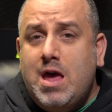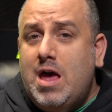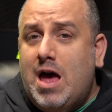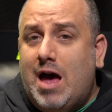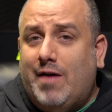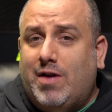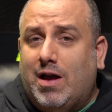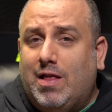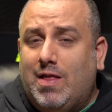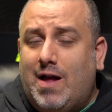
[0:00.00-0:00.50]

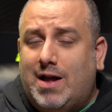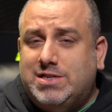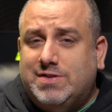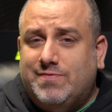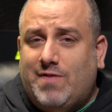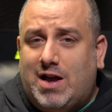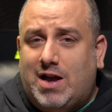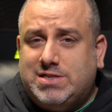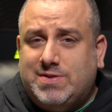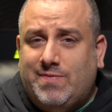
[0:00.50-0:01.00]
I've got lots of
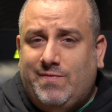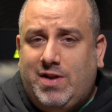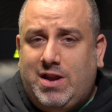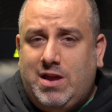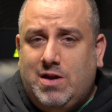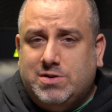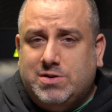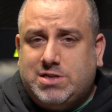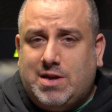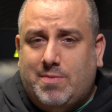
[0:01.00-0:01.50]
awesome
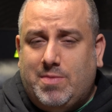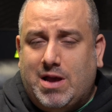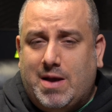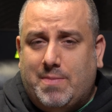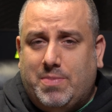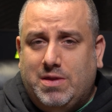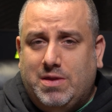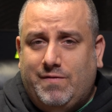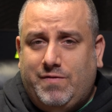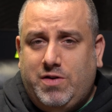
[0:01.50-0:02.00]
videos coming
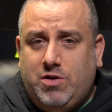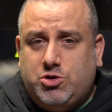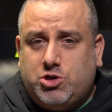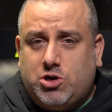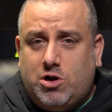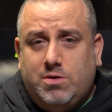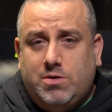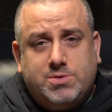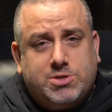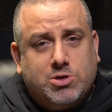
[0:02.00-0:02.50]
up in the
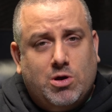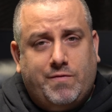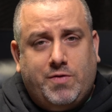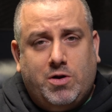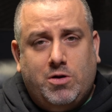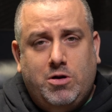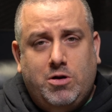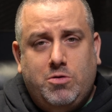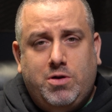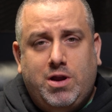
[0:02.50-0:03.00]
future, so if you're
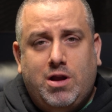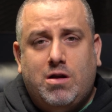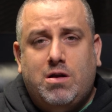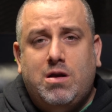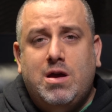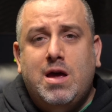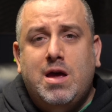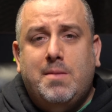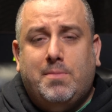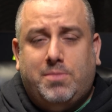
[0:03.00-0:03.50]
new here,
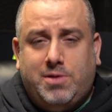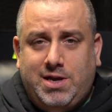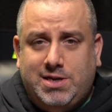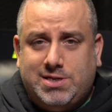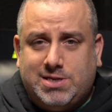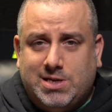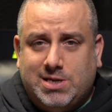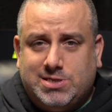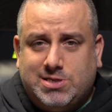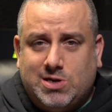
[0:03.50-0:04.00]
please
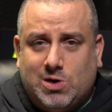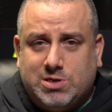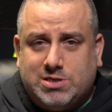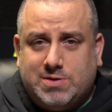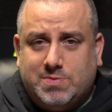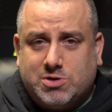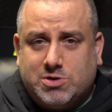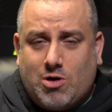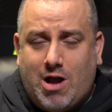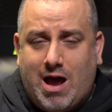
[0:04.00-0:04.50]
consider
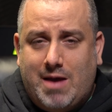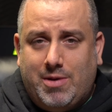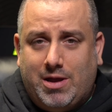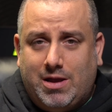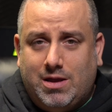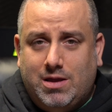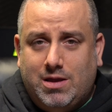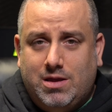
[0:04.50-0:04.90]
subscribing.